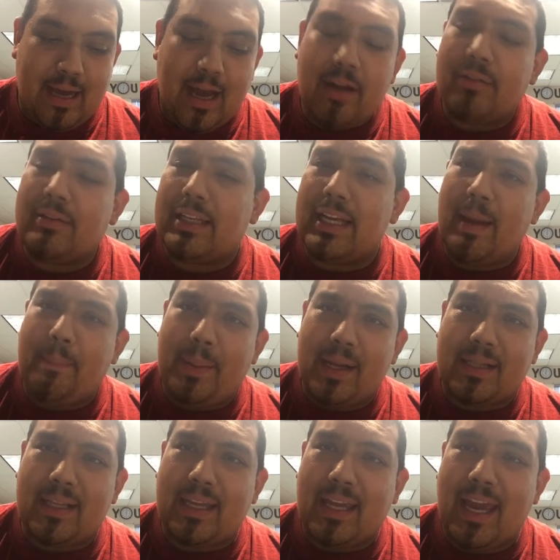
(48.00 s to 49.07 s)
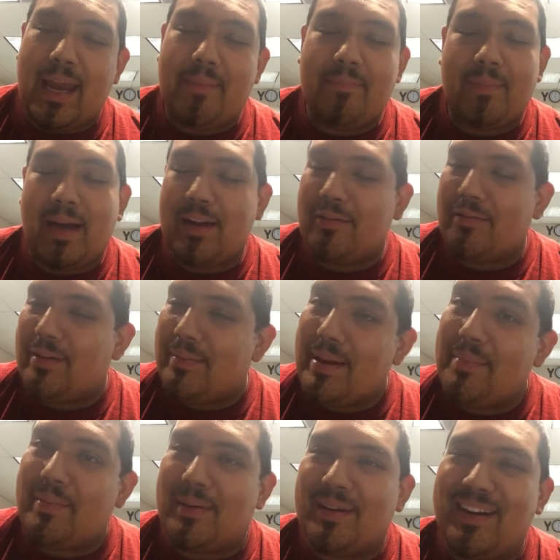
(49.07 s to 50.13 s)
I don't think I picked the game. I don't
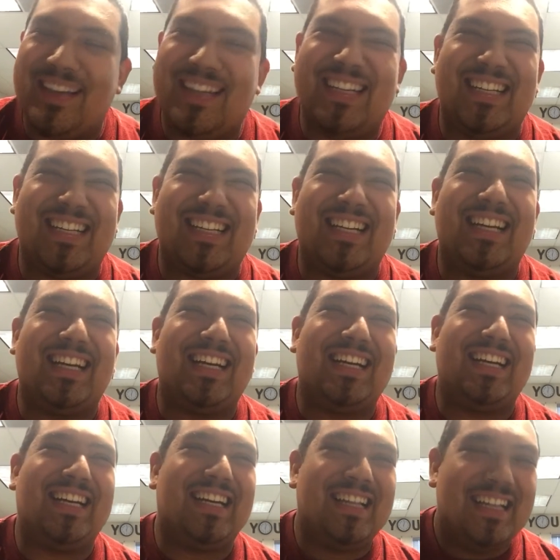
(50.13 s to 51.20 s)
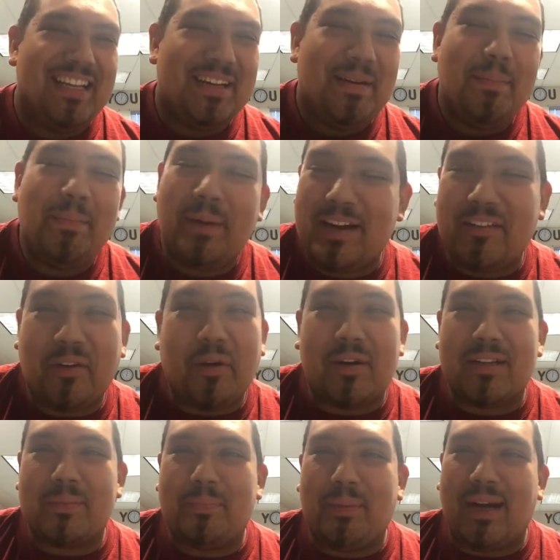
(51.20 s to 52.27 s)
remember. But of
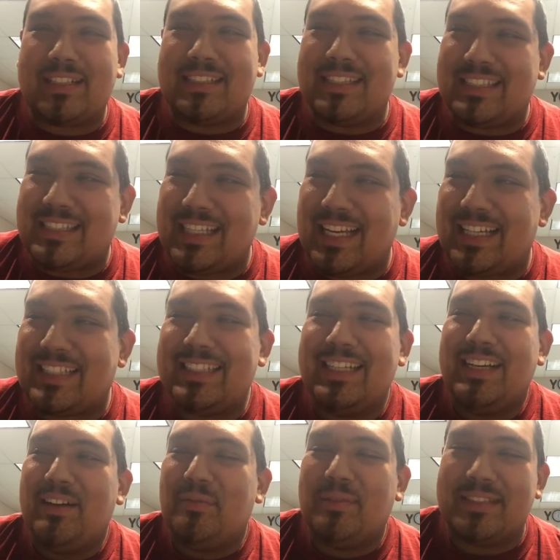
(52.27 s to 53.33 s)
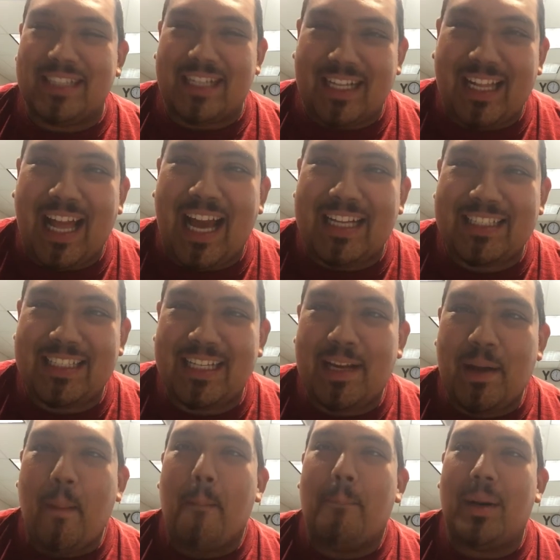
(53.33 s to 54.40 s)
course, Bucks in six was a
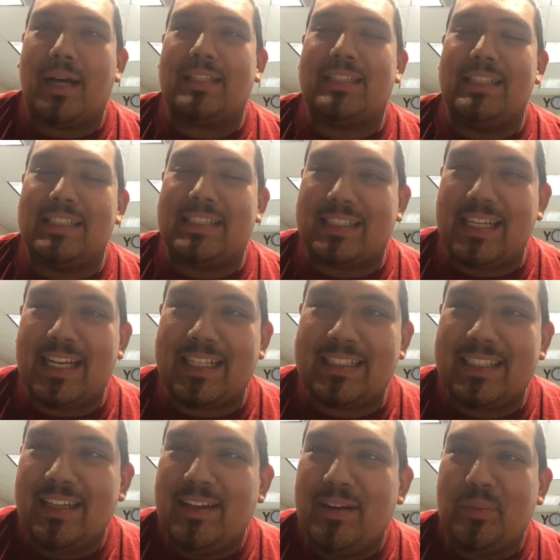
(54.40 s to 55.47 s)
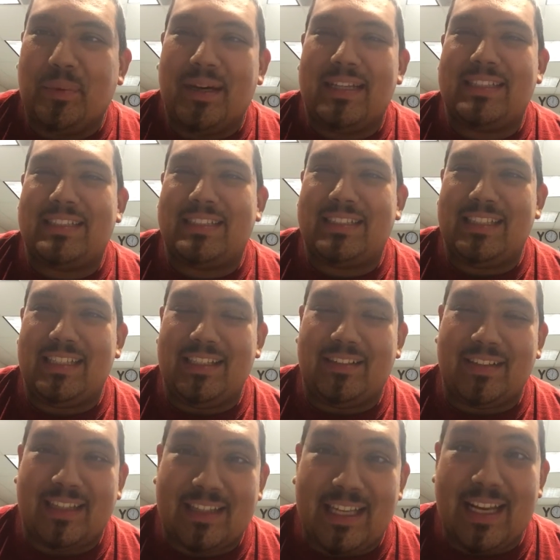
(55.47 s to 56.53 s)
classic. Bucks in six was, you
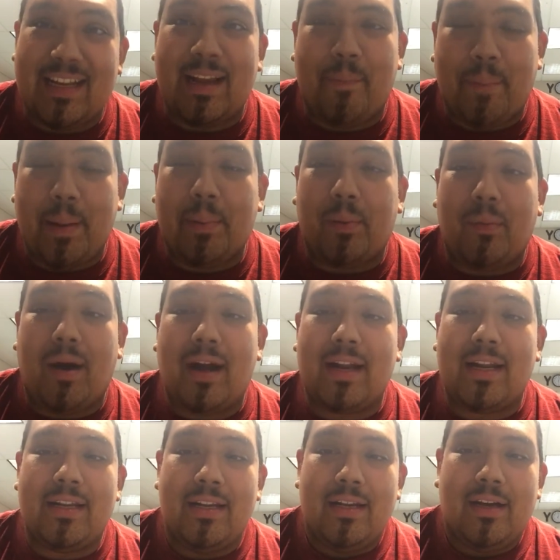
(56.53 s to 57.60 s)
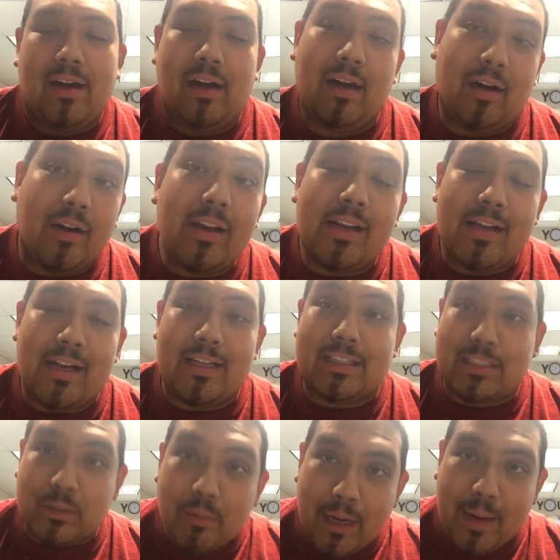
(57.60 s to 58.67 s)
know, the thing that people wanted other than
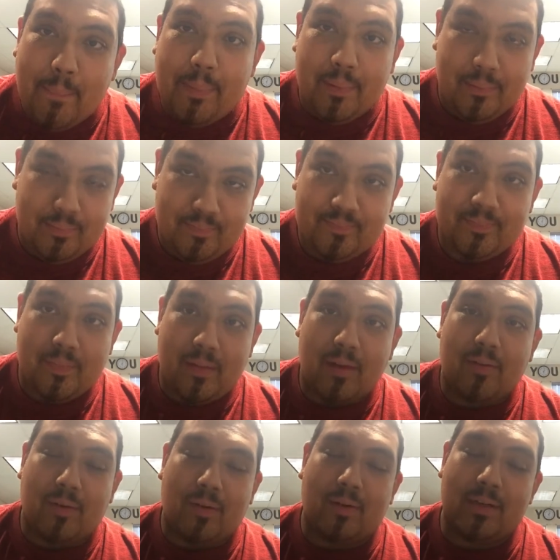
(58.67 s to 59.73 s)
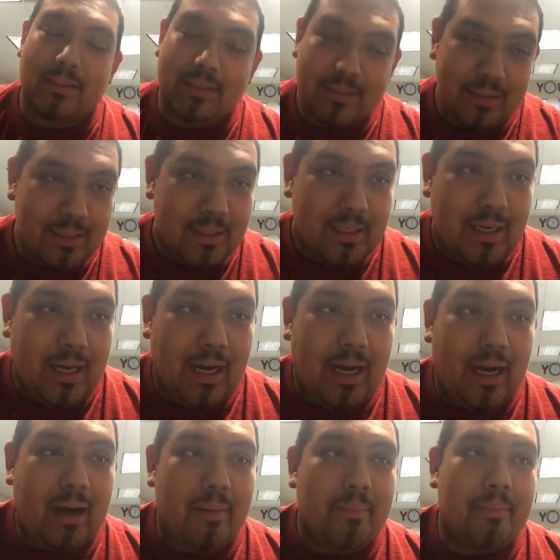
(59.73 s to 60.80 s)
a sweep. Of course,
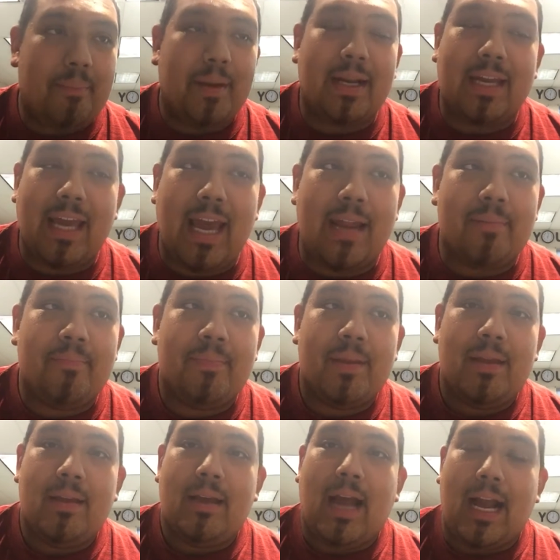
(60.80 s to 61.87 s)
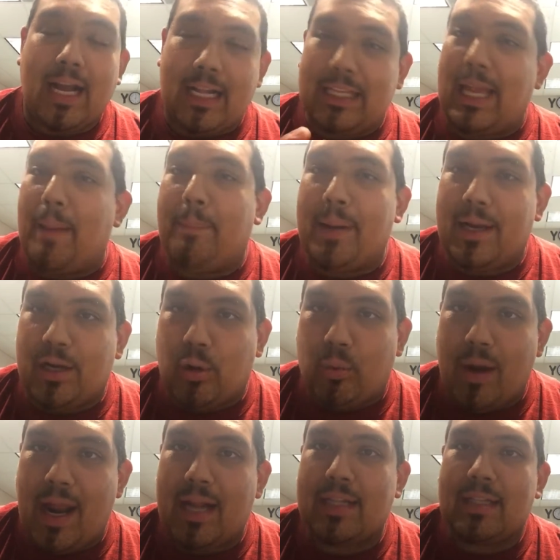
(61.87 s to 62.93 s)
but again, I got that pick
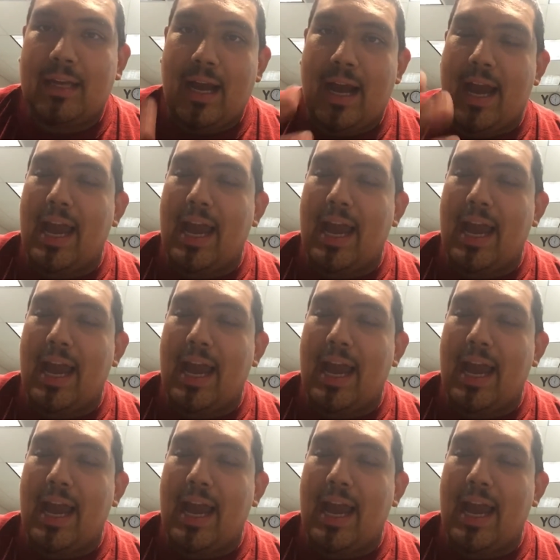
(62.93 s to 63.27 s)
correct.